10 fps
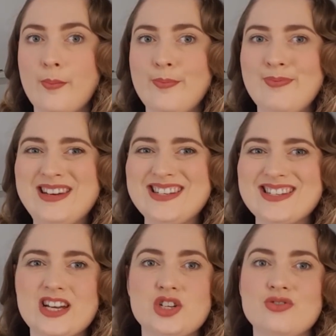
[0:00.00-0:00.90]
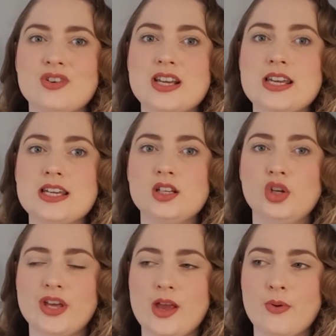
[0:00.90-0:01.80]
mid-century
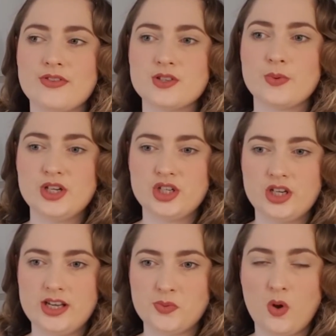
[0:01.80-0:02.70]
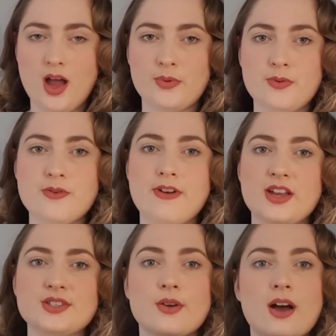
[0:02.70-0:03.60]
looking ones, which is what I would prefer.
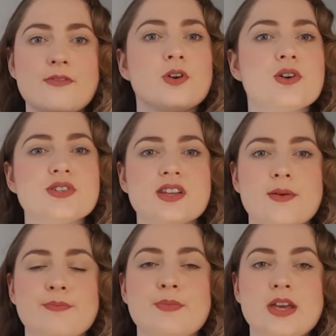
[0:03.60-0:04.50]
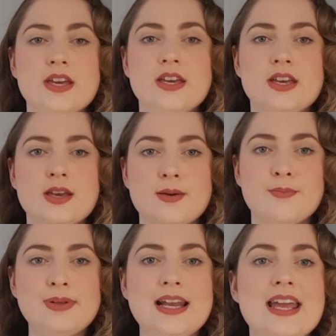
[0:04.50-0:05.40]
So I've got some
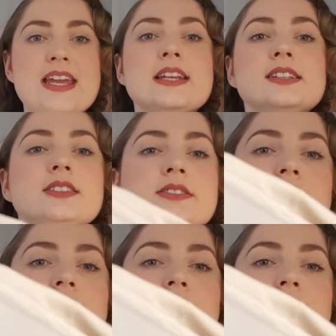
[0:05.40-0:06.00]
plain